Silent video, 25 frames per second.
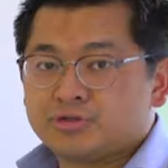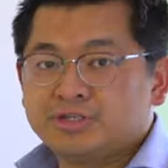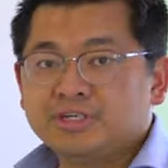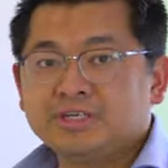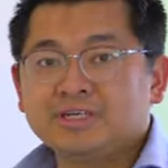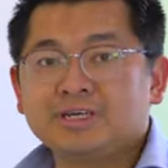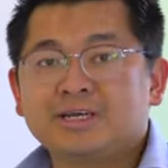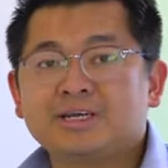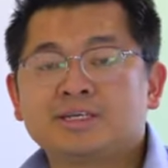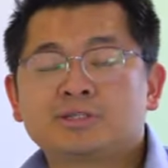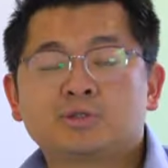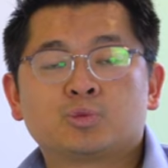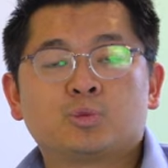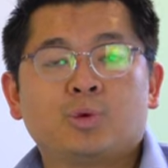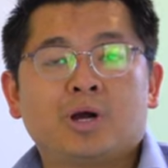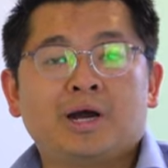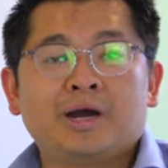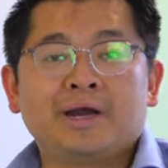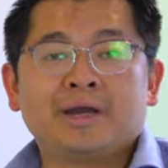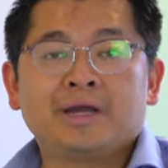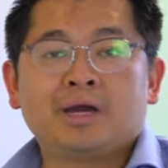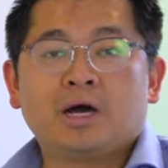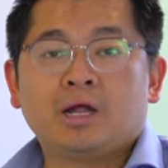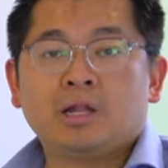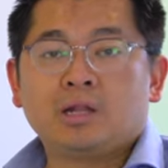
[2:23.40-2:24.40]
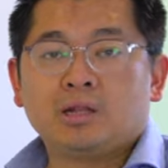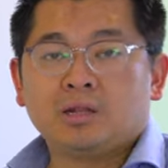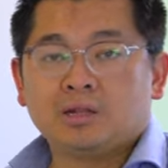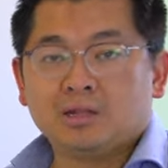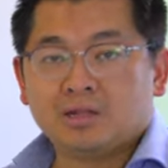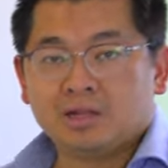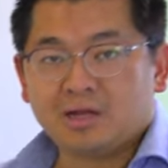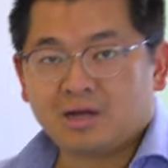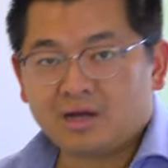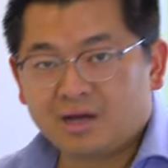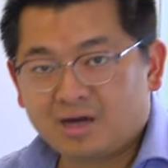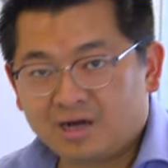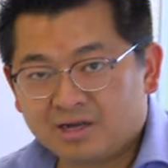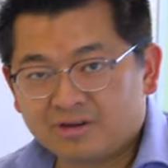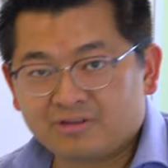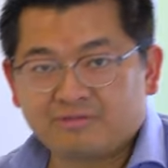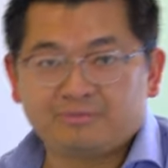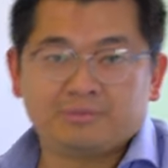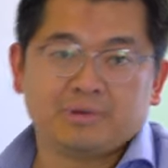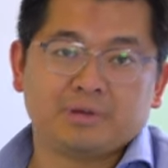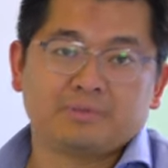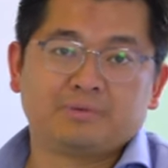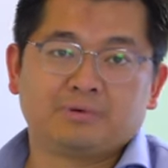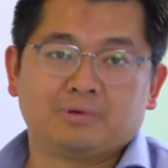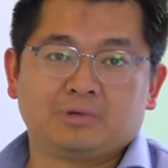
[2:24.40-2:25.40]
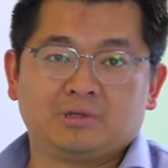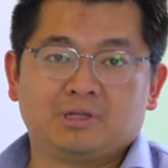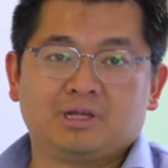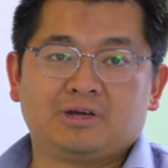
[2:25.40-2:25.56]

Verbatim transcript: three is why a lot of people